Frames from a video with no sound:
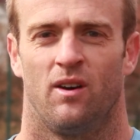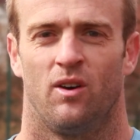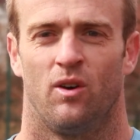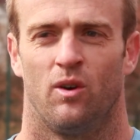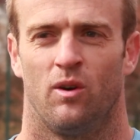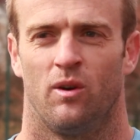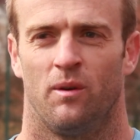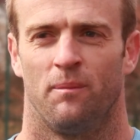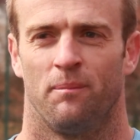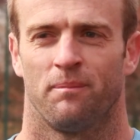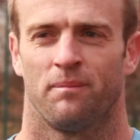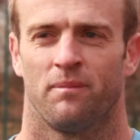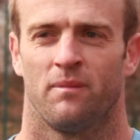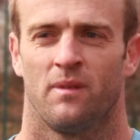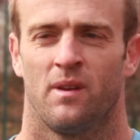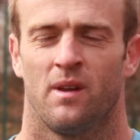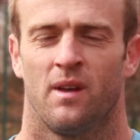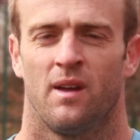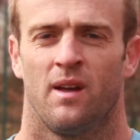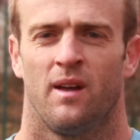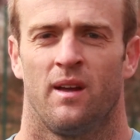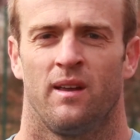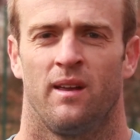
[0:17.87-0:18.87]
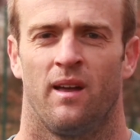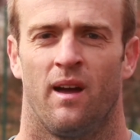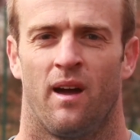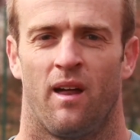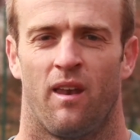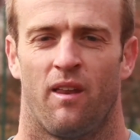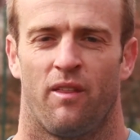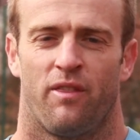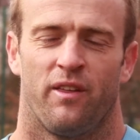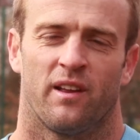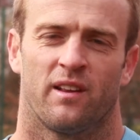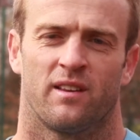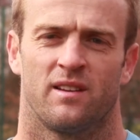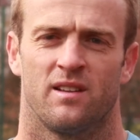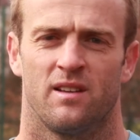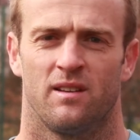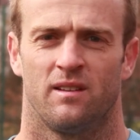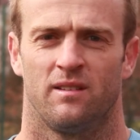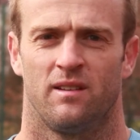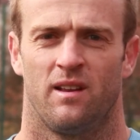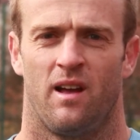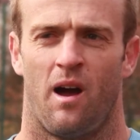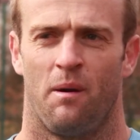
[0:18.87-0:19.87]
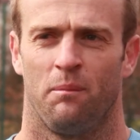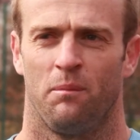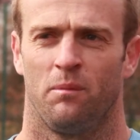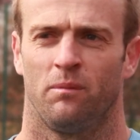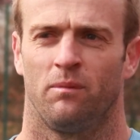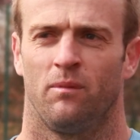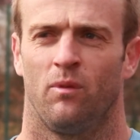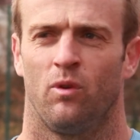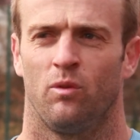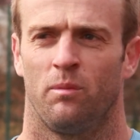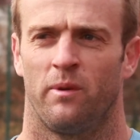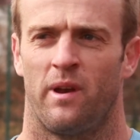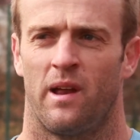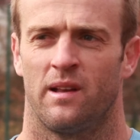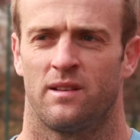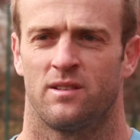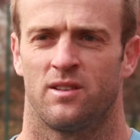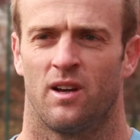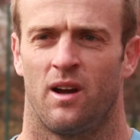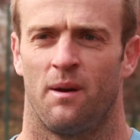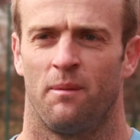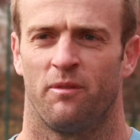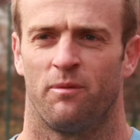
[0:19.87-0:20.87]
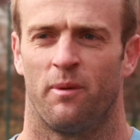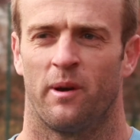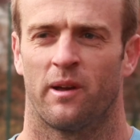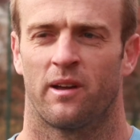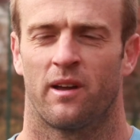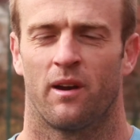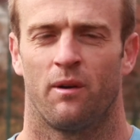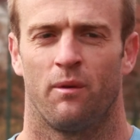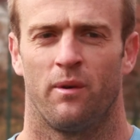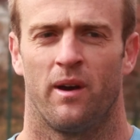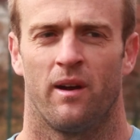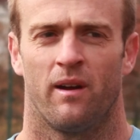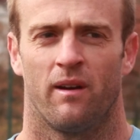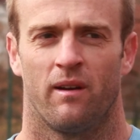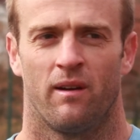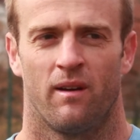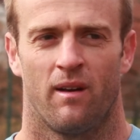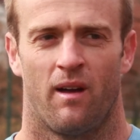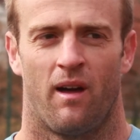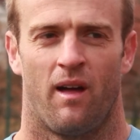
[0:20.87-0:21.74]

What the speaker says: And I think that that time of my career,